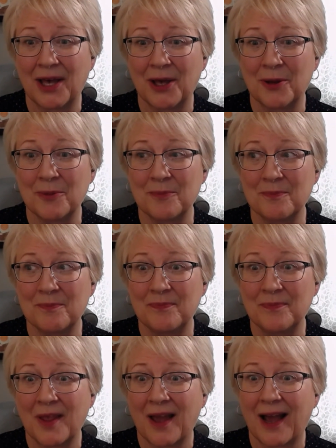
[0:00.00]

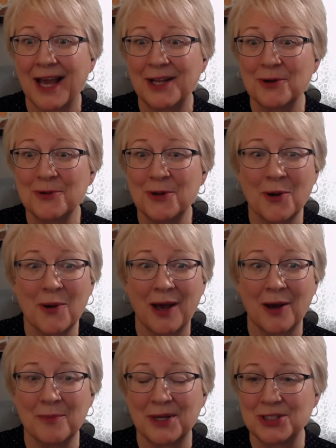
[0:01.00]
Um, I don't know
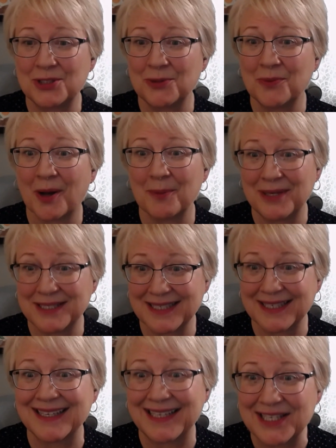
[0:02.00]
how much you want me
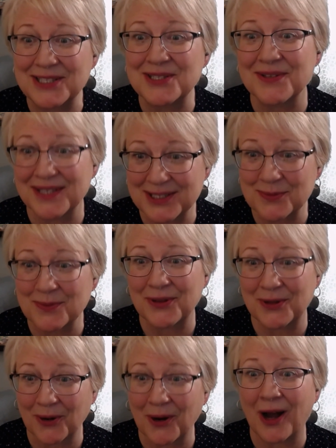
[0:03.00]
to get into this
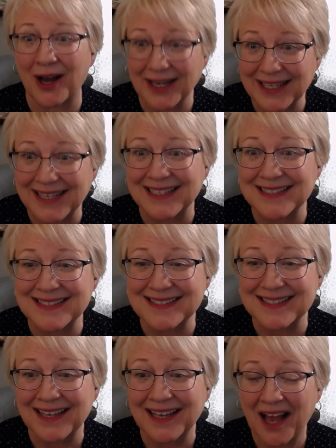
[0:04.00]
with your audience.